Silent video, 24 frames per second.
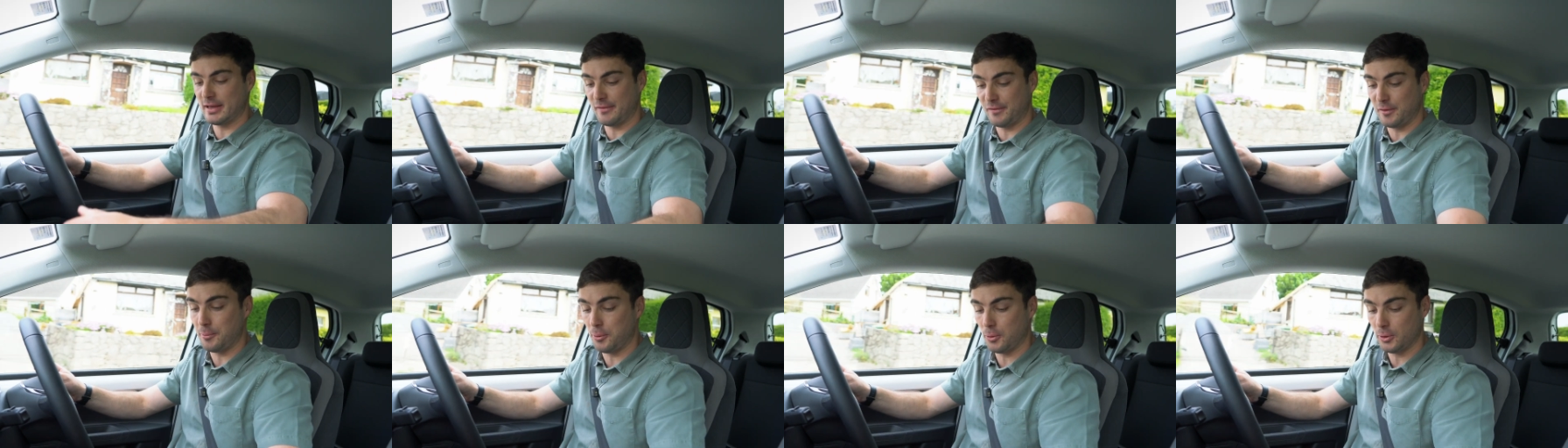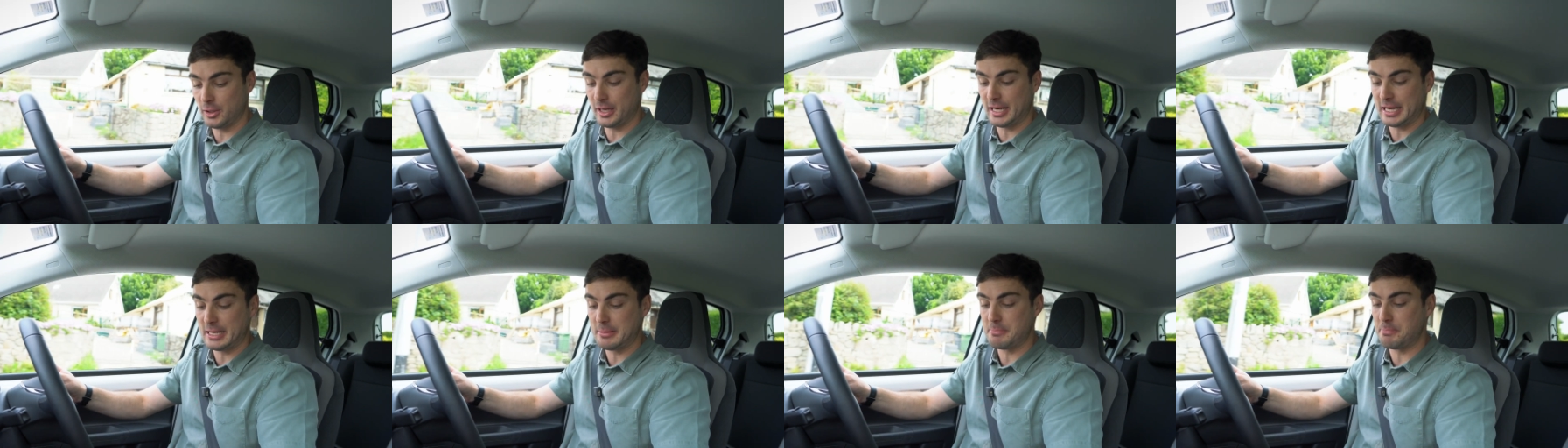If you
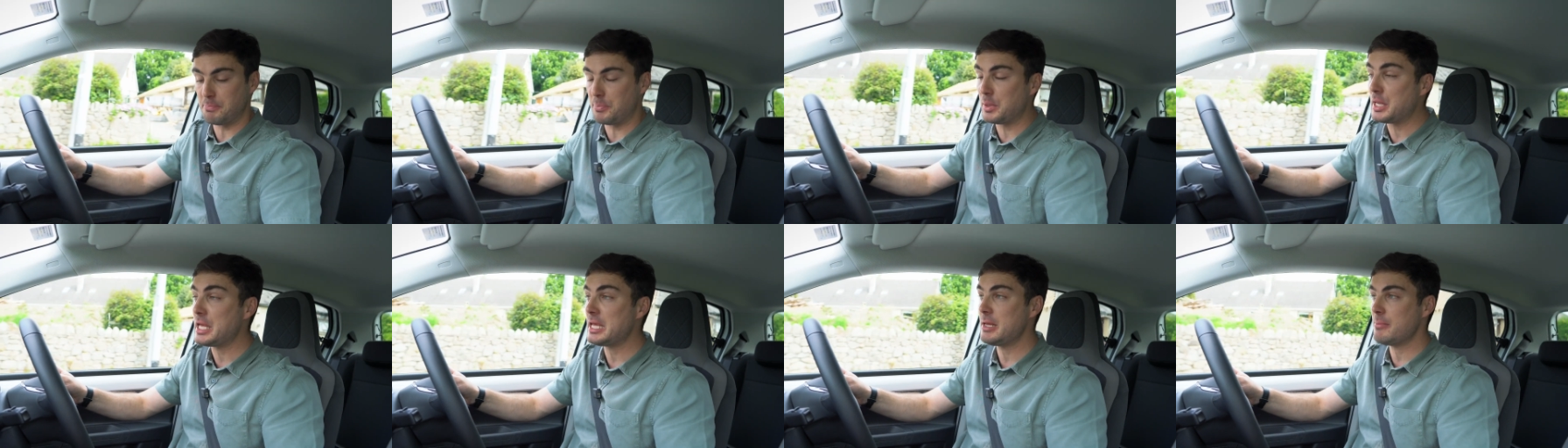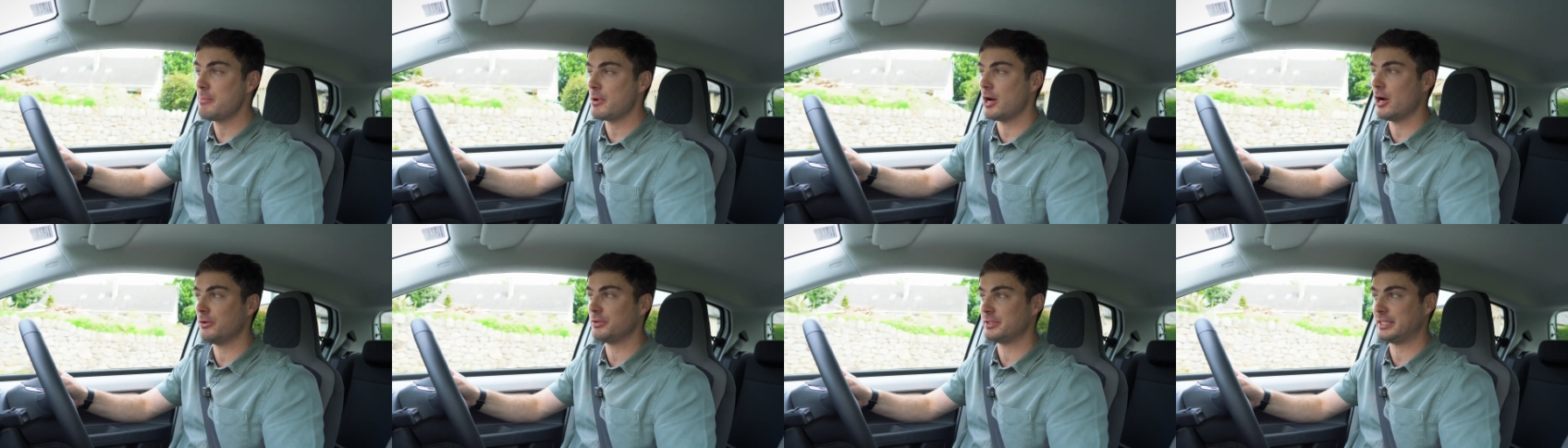put it in B
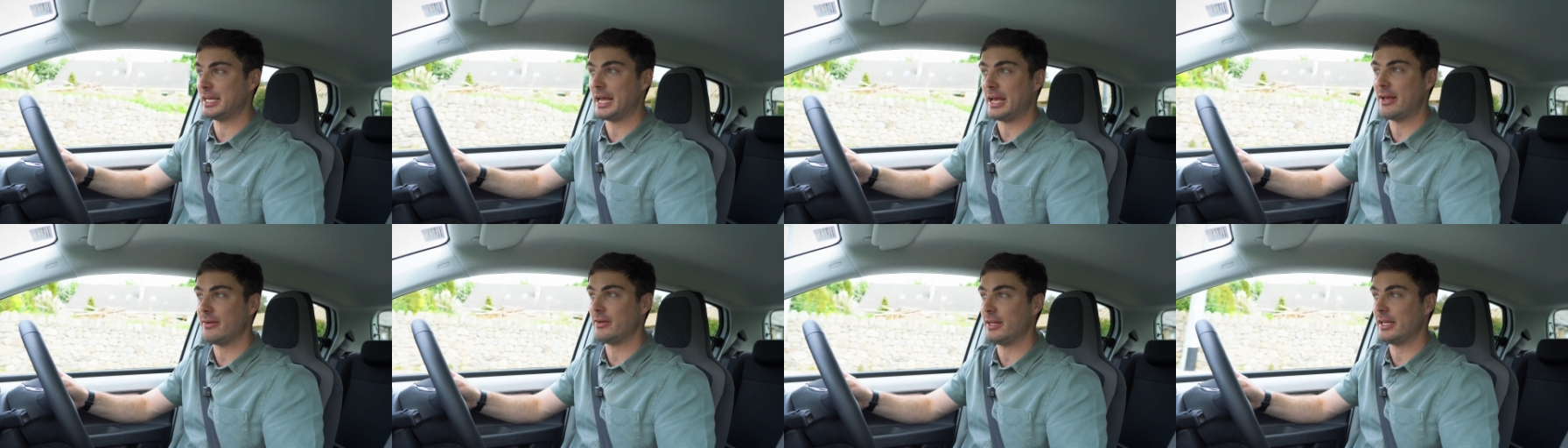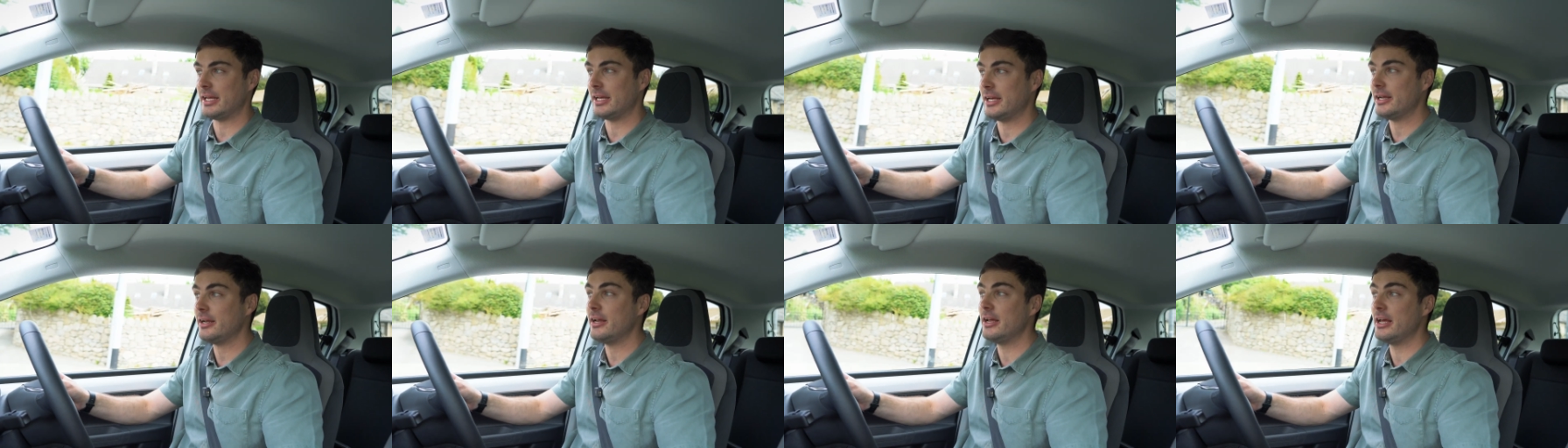mode down
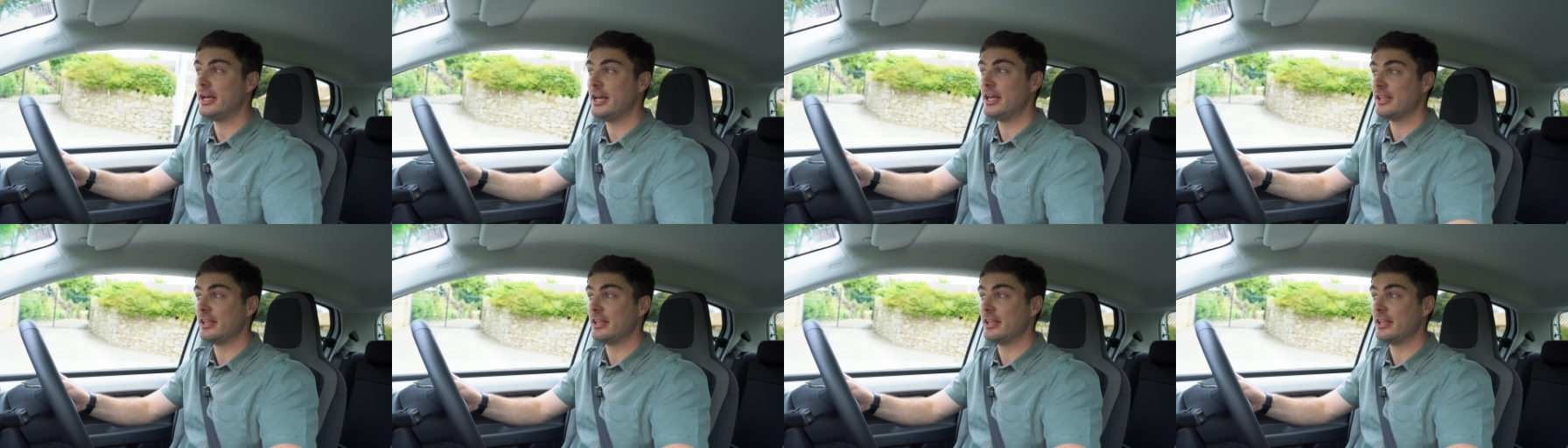here,